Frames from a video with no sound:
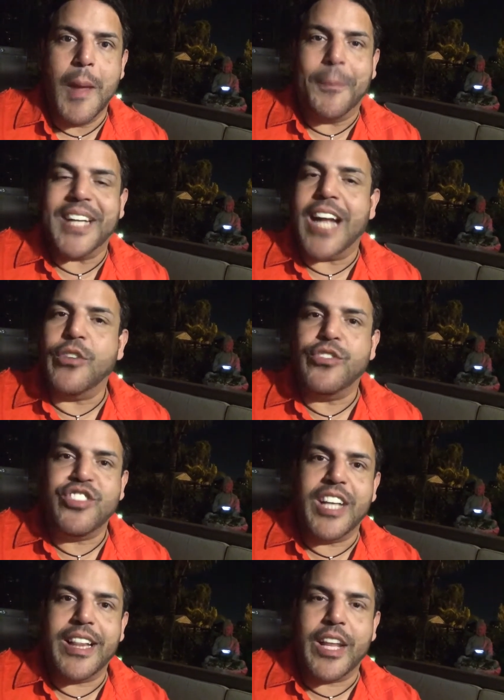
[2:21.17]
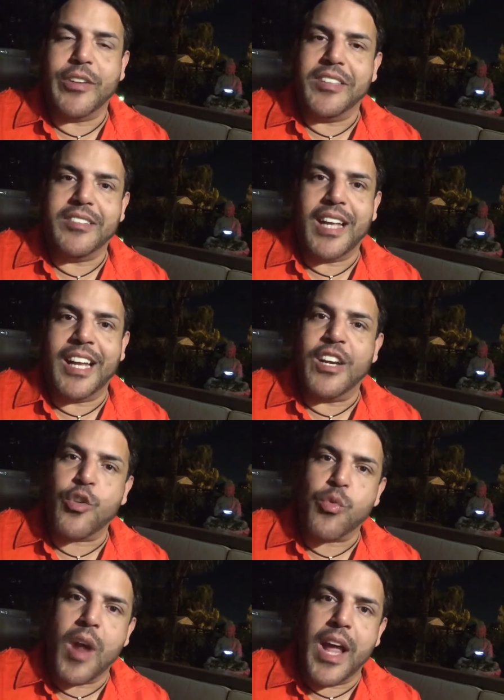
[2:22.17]
But I don't sit there on the sideline
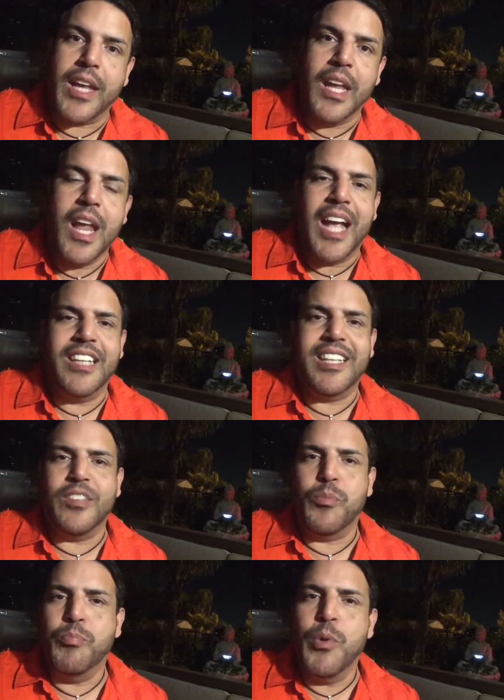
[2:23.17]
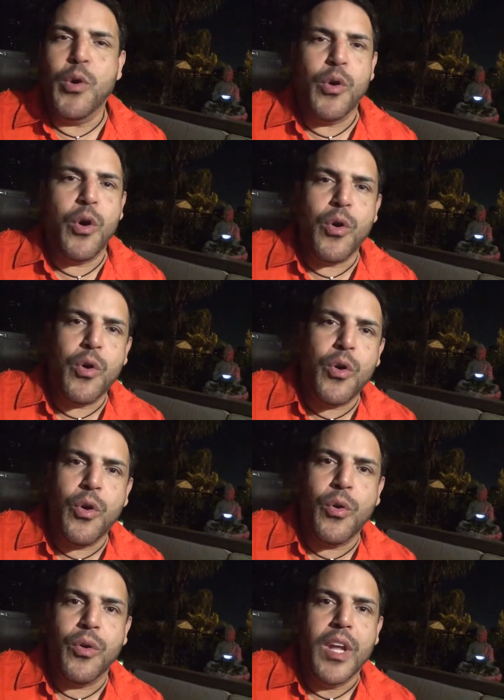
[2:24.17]
crying and then
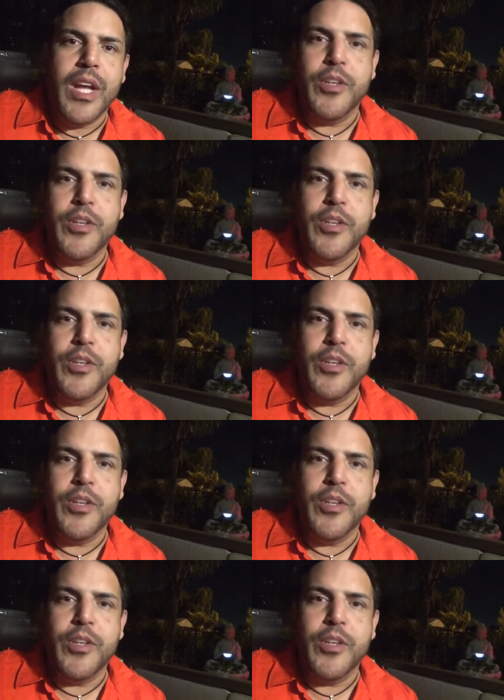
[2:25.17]
boo-hoo-hoo,